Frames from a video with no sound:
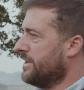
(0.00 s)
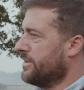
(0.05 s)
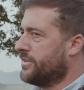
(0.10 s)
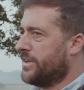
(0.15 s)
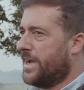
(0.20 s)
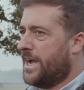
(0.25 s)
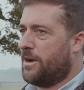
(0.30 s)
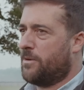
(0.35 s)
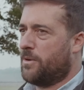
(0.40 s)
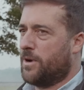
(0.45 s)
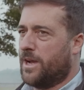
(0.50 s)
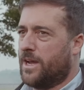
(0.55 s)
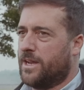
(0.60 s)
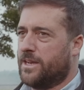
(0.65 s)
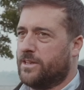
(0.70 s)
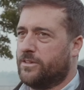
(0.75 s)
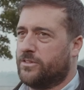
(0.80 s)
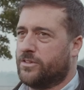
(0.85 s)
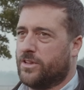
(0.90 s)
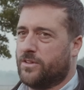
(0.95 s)
the tower, and
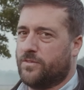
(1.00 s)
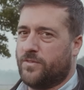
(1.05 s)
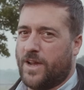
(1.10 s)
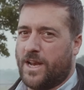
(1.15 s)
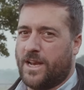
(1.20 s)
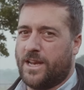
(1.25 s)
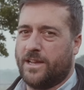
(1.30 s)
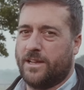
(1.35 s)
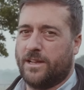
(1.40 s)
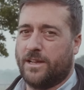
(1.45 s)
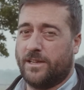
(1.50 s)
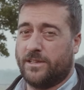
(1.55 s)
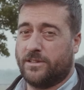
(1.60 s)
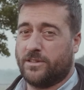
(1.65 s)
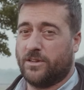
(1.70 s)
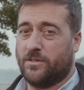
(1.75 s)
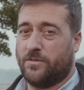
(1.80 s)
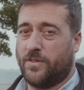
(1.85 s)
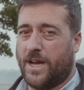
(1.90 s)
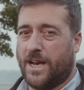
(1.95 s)
into the
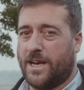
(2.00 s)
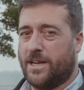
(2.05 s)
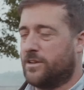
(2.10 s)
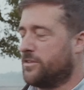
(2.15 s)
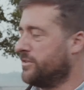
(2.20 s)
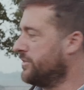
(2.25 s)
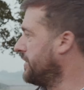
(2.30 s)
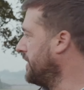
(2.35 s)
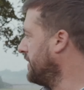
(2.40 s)
valley, because